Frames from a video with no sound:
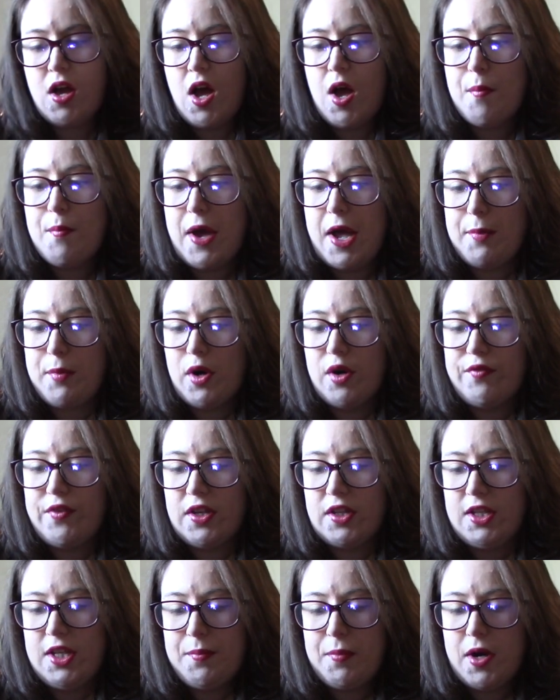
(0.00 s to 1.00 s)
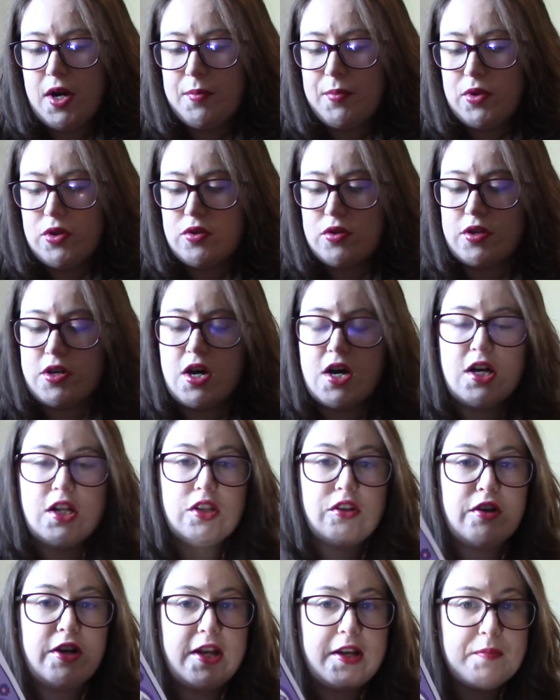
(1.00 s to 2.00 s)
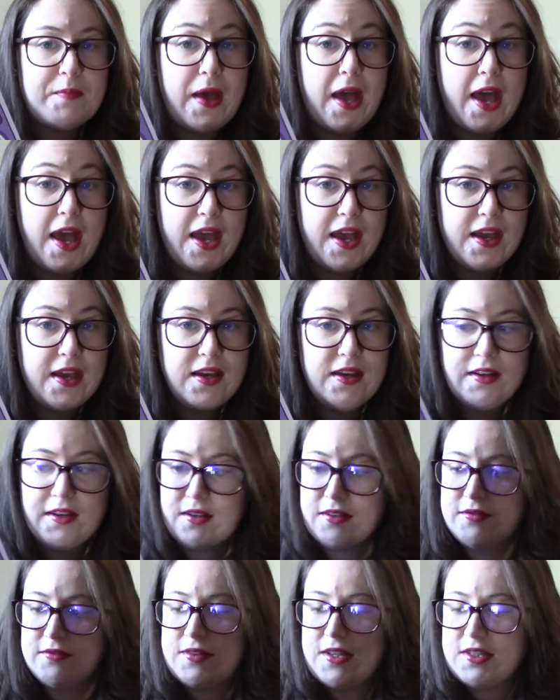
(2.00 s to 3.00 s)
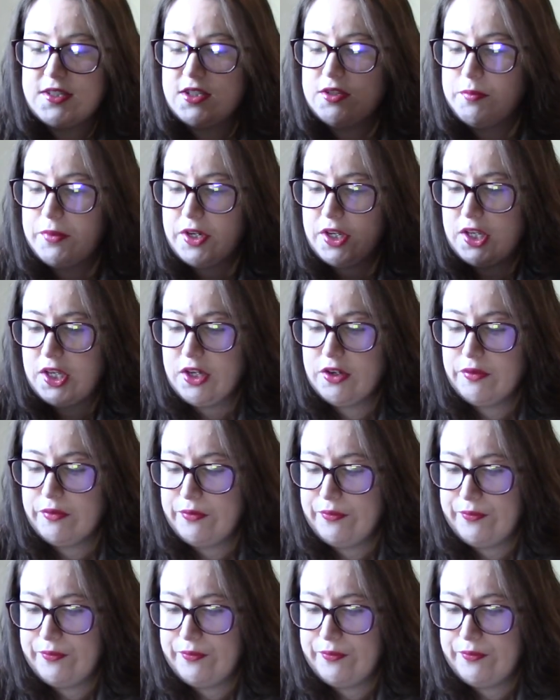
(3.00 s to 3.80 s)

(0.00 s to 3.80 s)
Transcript: my Perfectly Purple coloring bag. That's super cute.